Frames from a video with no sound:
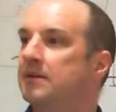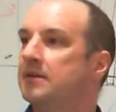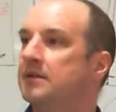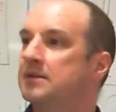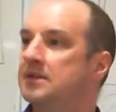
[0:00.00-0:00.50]

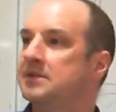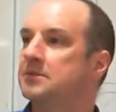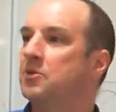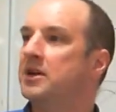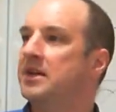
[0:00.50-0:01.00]
It's less than
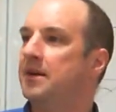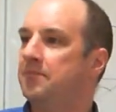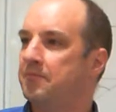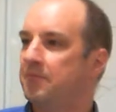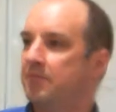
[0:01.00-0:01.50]
1, yep.
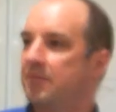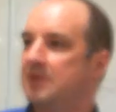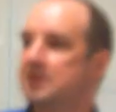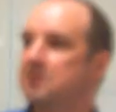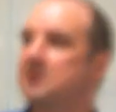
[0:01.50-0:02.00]
Can
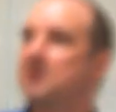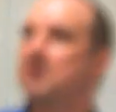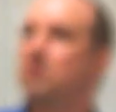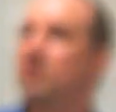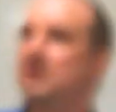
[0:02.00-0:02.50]
someone tell me
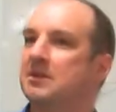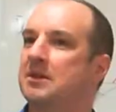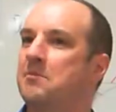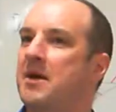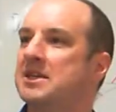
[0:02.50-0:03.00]
what the
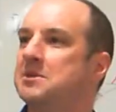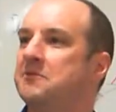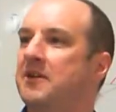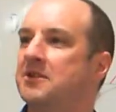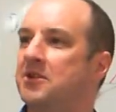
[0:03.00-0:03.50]
maximum
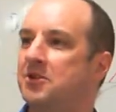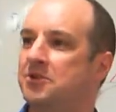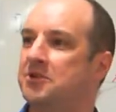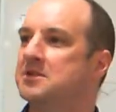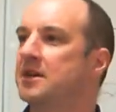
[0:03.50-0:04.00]
value you should
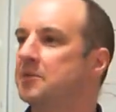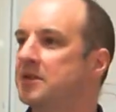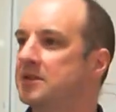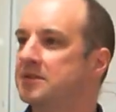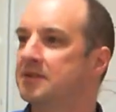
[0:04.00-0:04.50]
design with
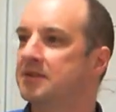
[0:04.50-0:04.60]
is?